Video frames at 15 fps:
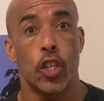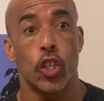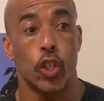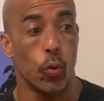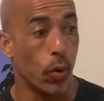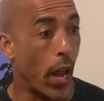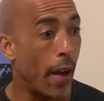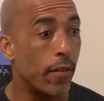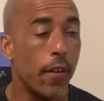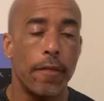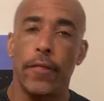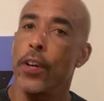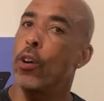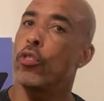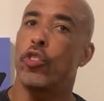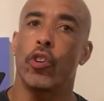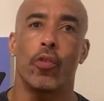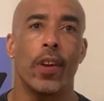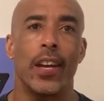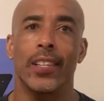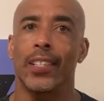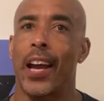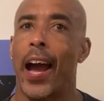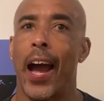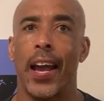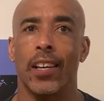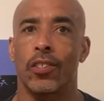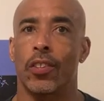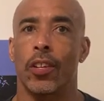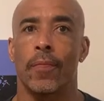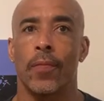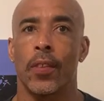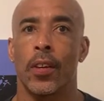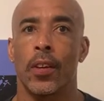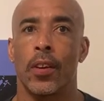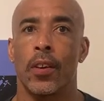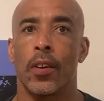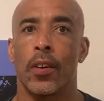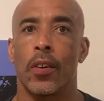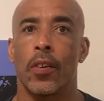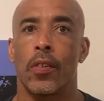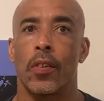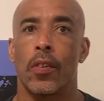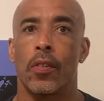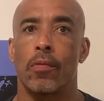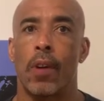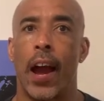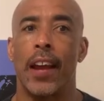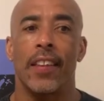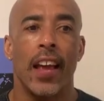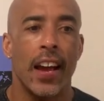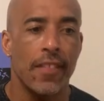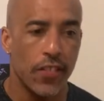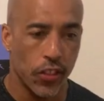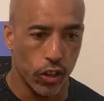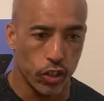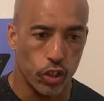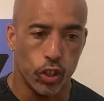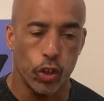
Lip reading: So whatever field you're in, guys, right, there's